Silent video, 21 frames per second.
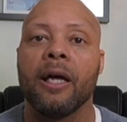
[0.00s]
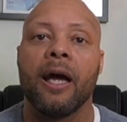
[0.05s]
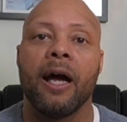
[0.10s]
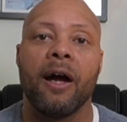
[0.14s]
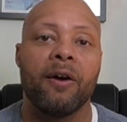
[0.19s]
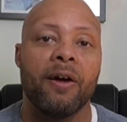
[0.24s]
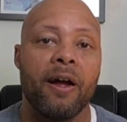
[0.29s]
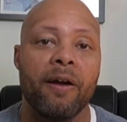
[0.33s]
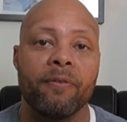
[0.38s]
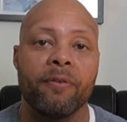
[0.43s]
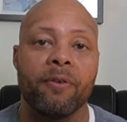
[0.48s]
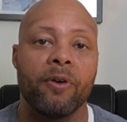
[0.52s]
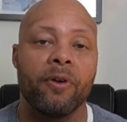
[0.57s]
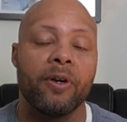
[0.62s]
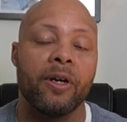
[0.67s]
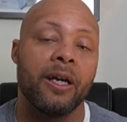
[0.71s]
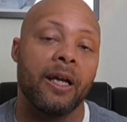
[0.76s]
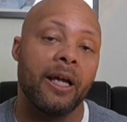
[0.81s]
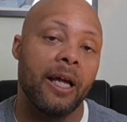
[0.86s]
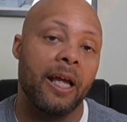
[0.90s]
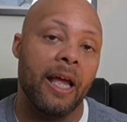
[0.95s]

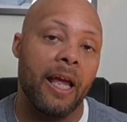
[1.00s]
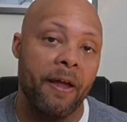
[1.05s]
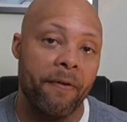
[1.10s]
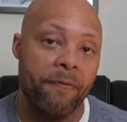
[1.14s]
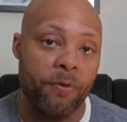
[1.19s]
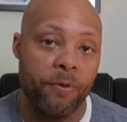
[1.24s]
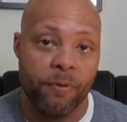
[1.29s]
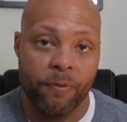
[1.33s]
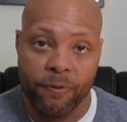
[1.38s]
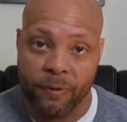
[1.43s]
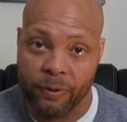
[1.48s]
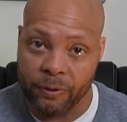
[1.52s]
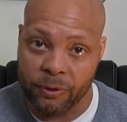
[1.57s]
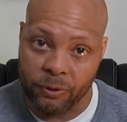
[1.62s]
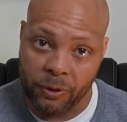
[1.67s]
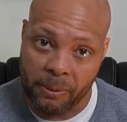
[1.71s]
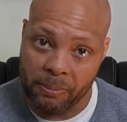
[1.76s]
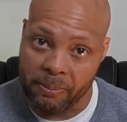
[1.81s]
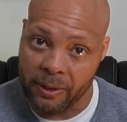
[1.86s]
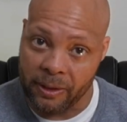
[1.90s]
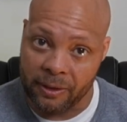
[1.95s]
However, if you feel
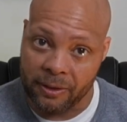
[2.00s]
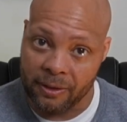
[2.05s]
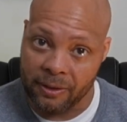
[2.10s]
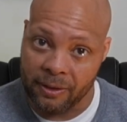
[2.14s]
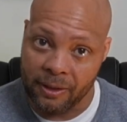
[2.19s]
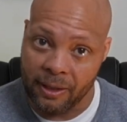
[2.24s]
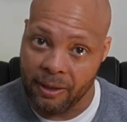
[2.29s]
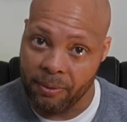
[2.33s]
squeamish